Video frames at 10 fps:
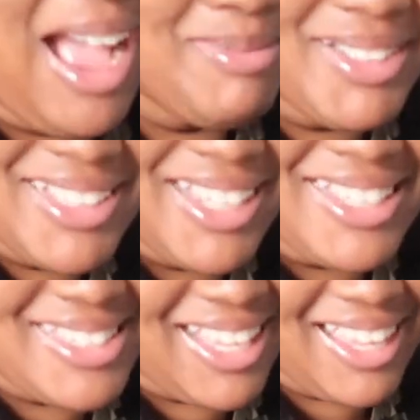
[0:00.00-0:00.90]
I'm just
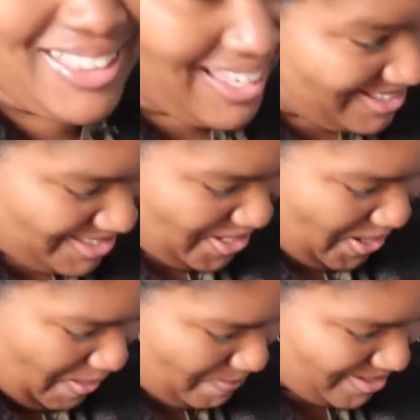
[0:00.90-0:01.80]
gonna say that it's the
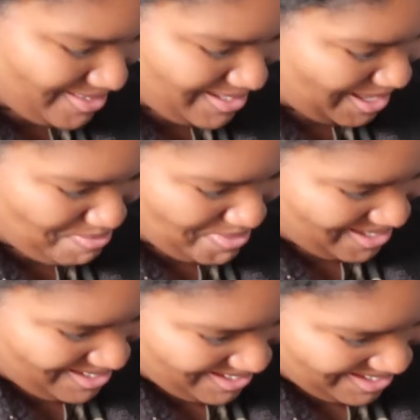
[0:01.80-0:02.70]
camera. It's not me.